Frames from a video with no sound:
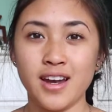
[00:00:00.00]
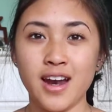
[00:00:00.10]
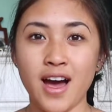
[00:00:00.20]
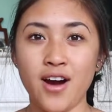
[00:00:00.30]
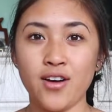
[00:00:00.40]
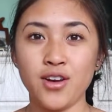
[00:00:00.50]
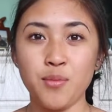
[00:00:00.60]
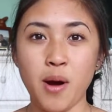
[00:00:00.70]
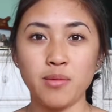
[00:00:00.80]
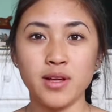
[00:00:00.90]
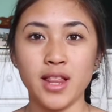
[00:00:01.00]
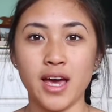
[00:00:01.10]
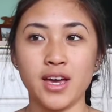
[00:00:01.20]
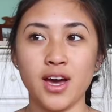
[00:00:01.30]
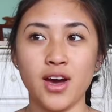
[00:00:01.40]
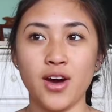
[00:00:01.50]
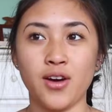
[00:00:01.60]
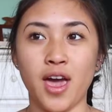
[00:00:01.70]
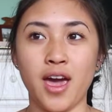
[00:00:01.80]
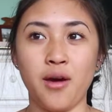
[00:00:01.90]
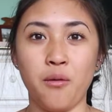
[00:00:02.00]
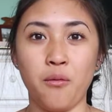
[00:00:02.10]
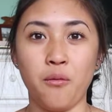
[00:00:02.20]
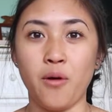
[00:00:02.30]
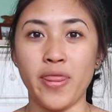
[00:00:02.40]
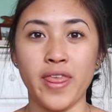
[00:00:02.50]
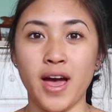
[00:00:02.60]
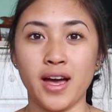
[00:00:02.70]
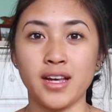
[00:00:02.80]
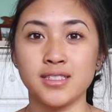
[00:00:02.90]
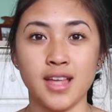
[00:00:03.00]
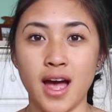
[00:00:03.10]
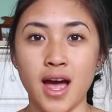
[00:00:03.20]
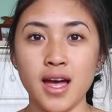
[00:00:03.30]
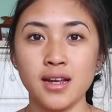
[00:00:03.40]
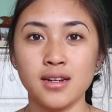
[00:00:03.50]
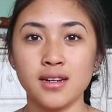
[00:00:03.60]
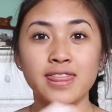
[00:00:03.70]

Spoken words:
Now, you're probably like, okay, what the heck is that?